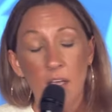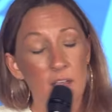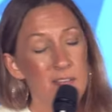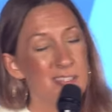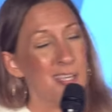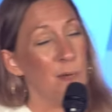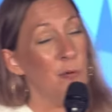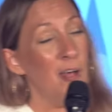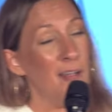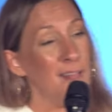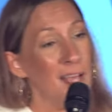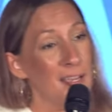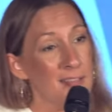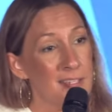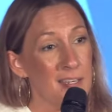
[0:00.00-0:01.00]
You say, Well, I
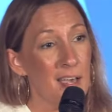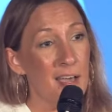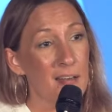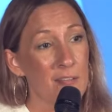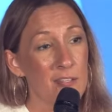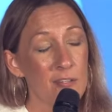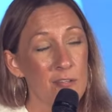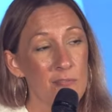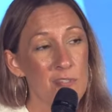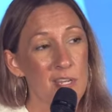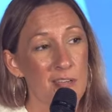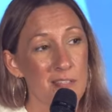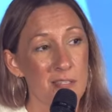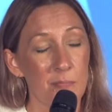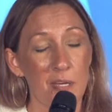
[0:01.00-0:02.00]
like the God of the New
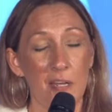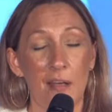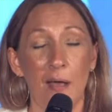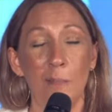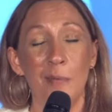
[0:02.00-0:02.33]
Testament.